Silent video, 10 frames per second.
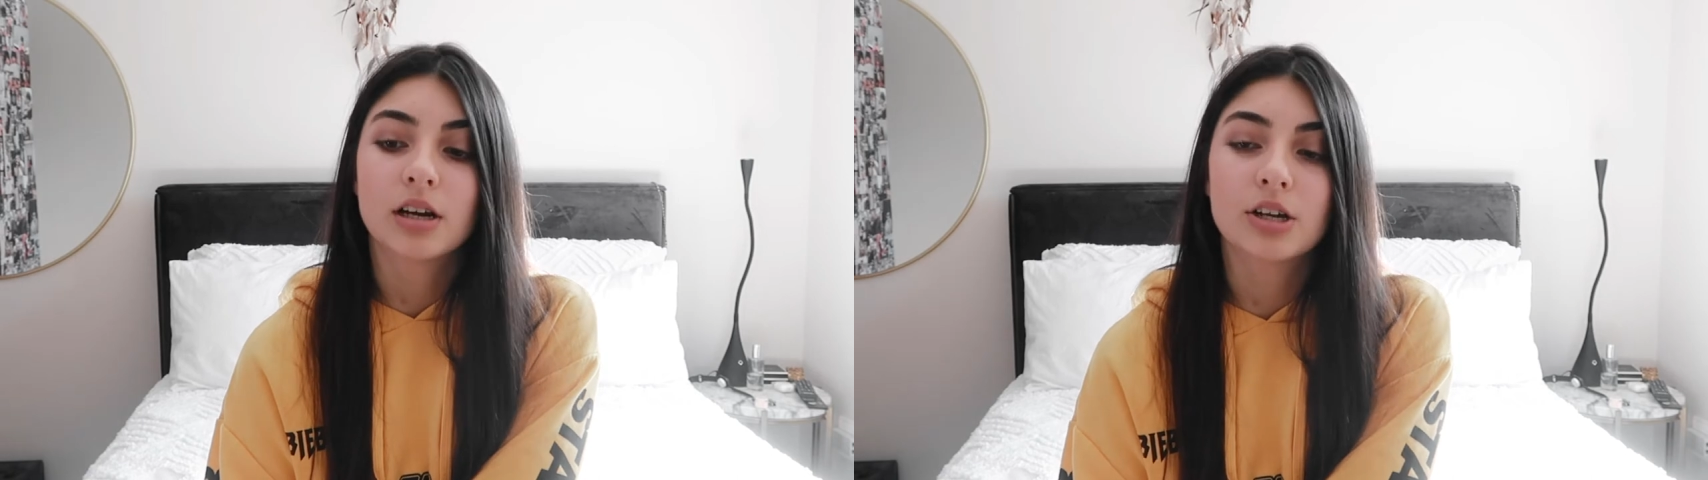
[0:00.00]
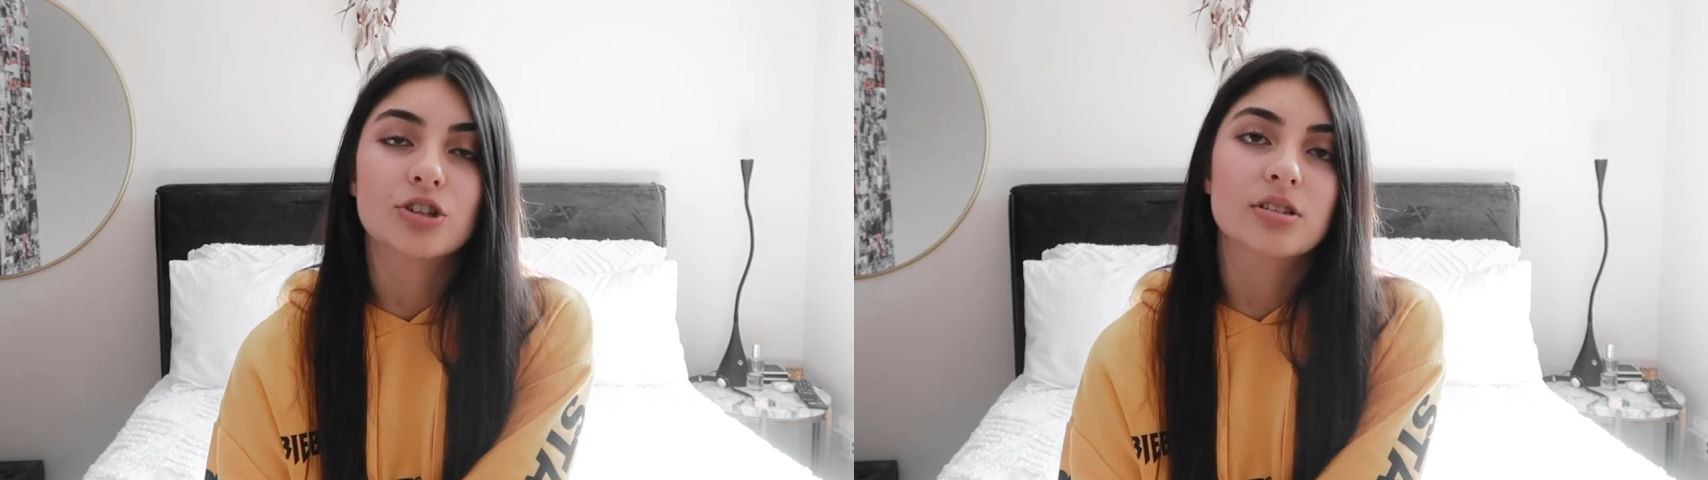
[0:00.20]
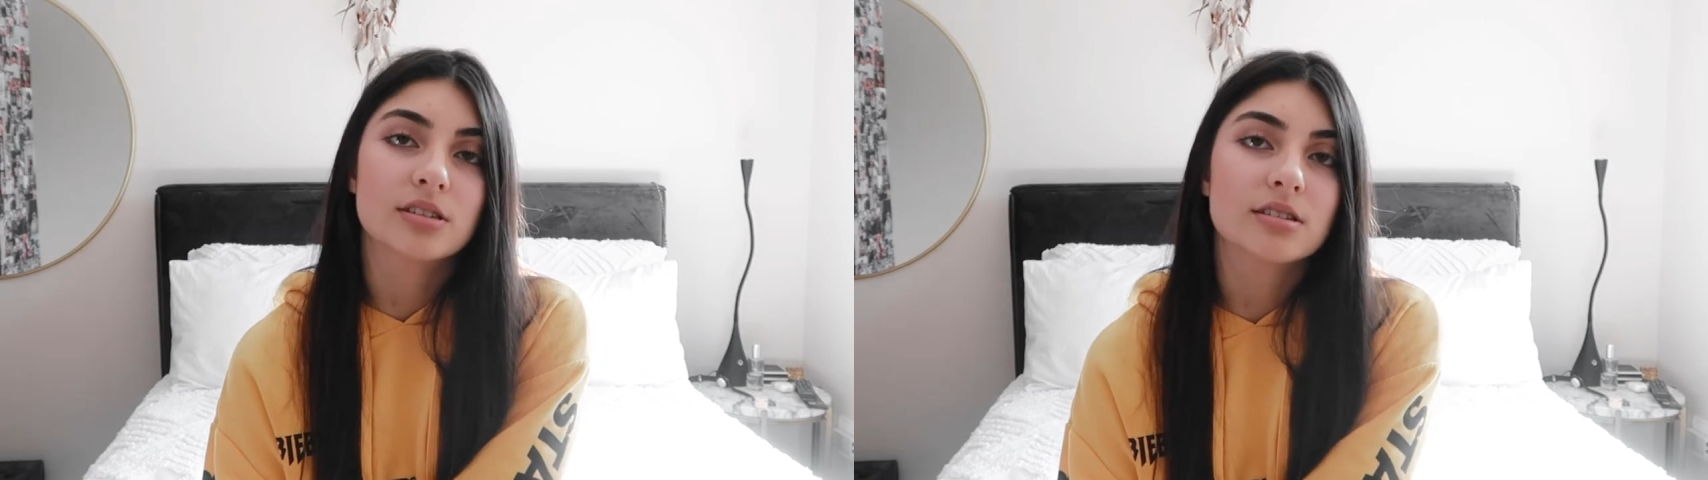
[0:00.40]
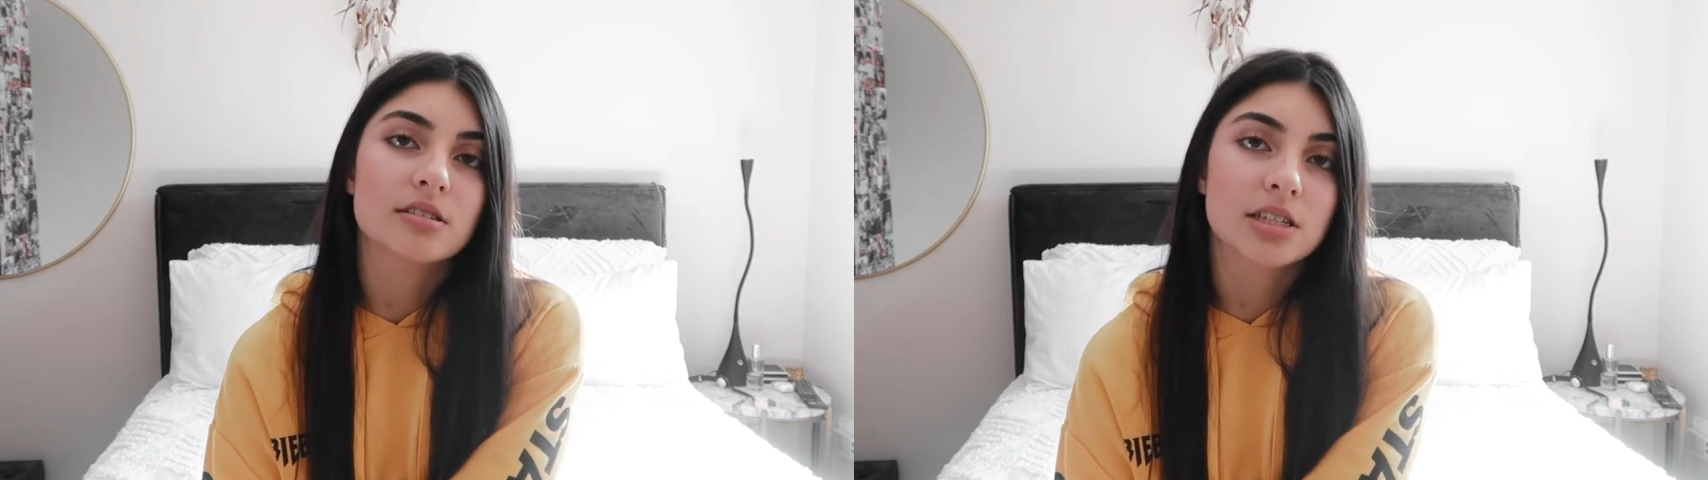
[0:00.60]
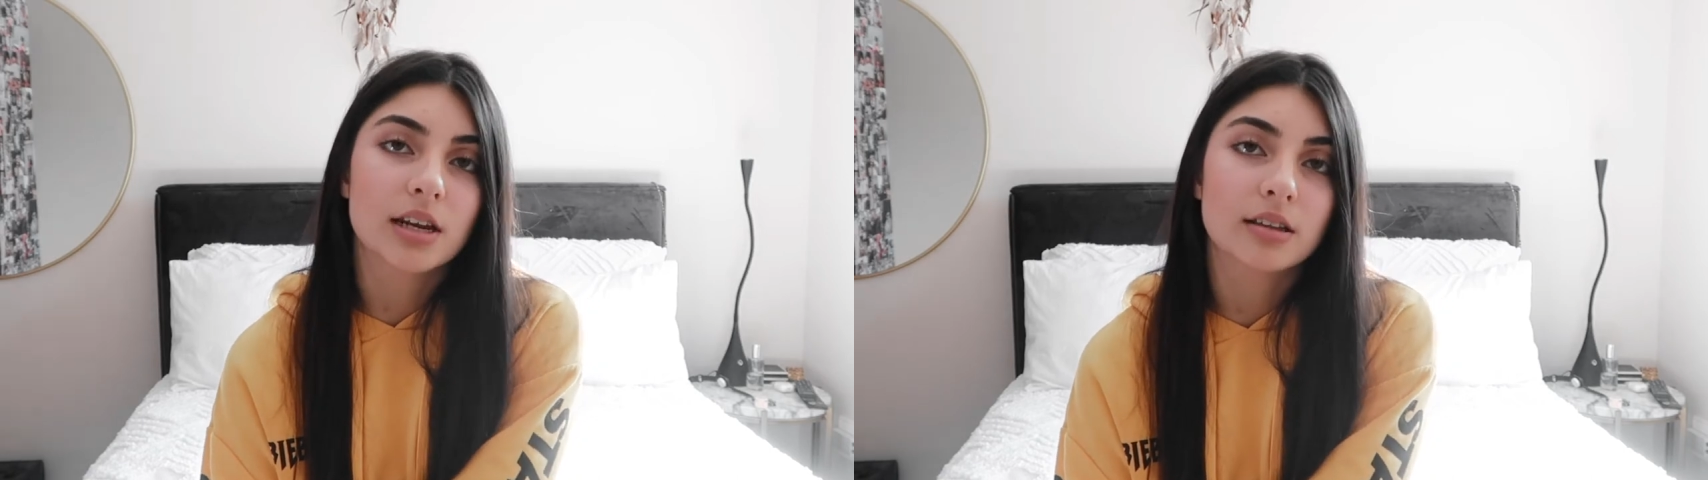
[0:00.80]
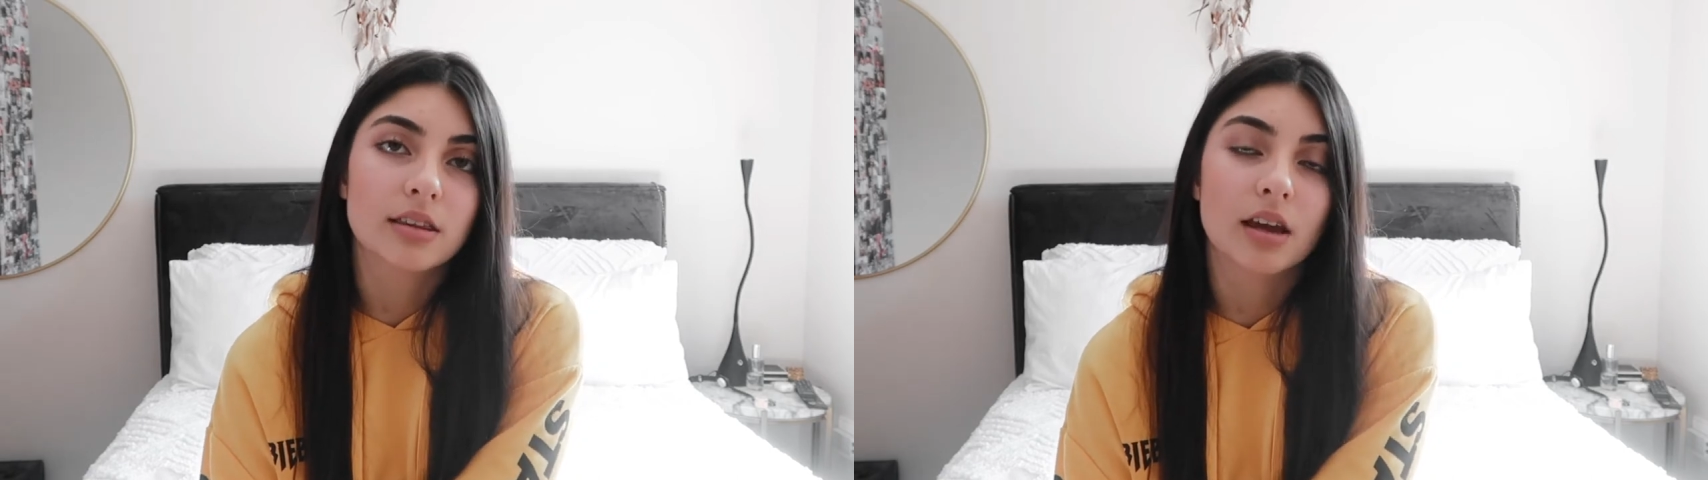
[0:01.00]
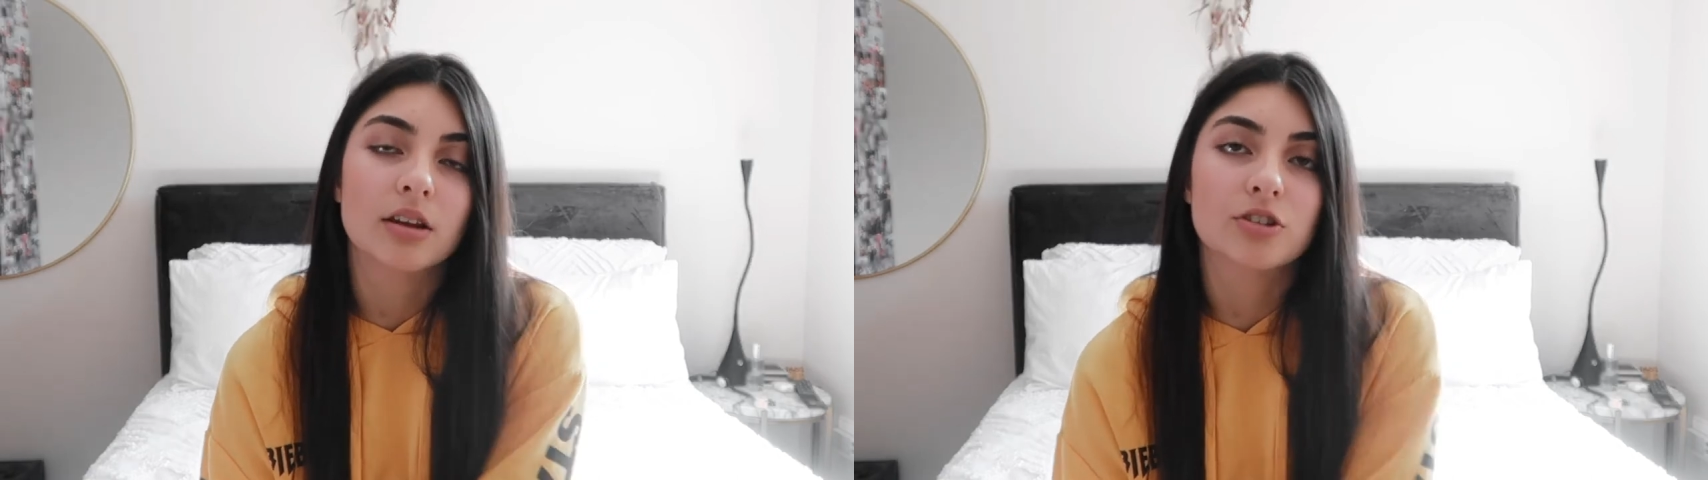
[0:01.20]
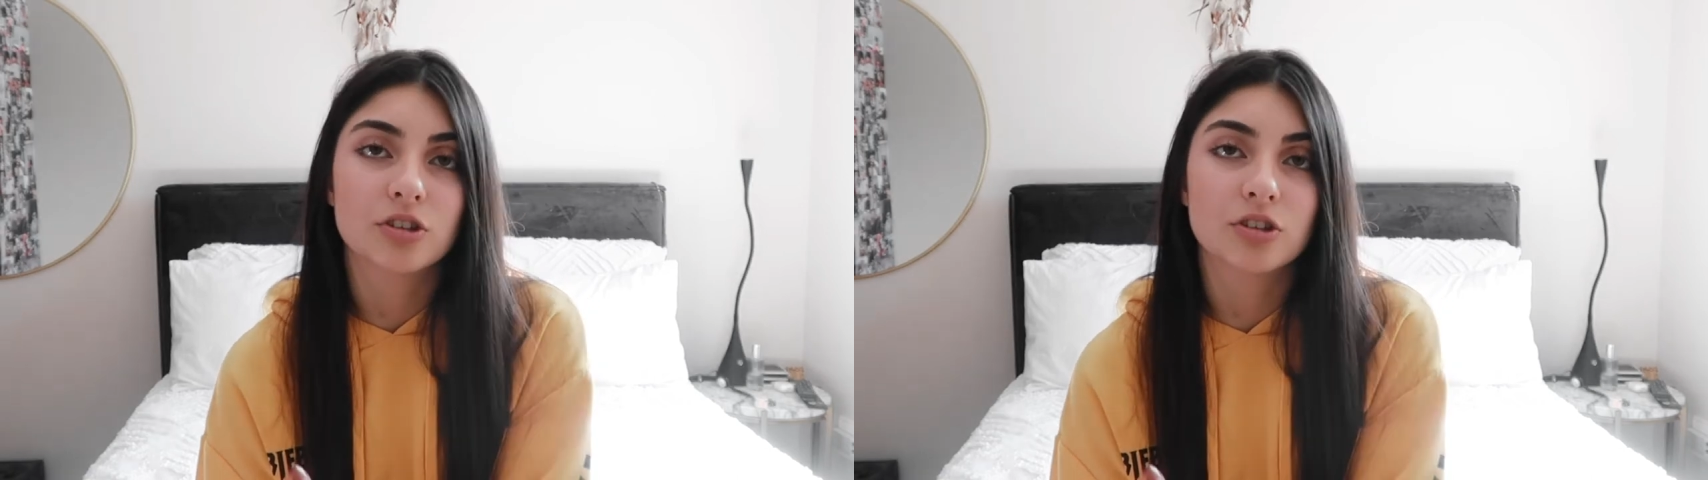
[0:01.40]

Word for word: and just set it there